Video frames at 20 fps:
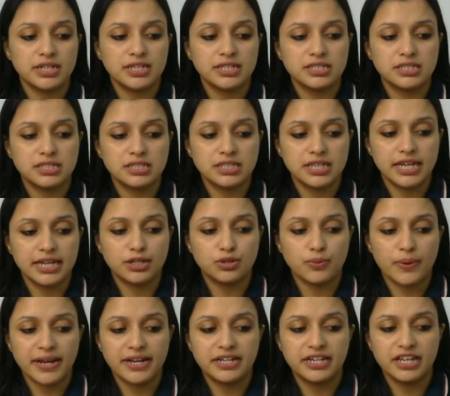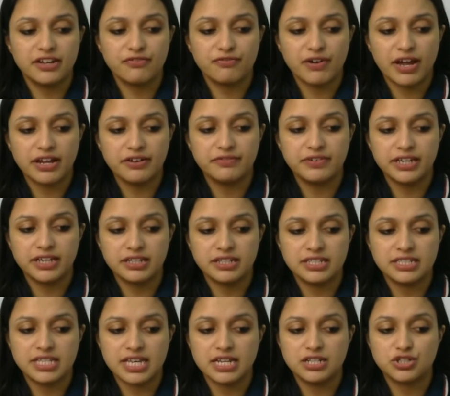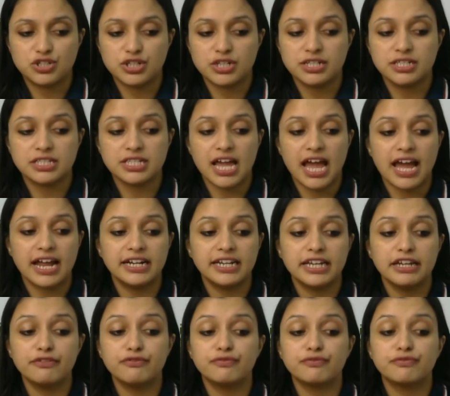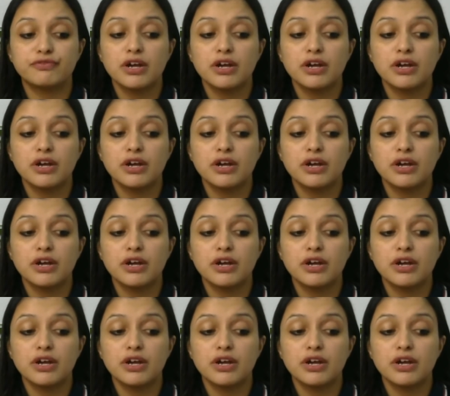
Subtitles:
is say 25 degrees Celsius, and if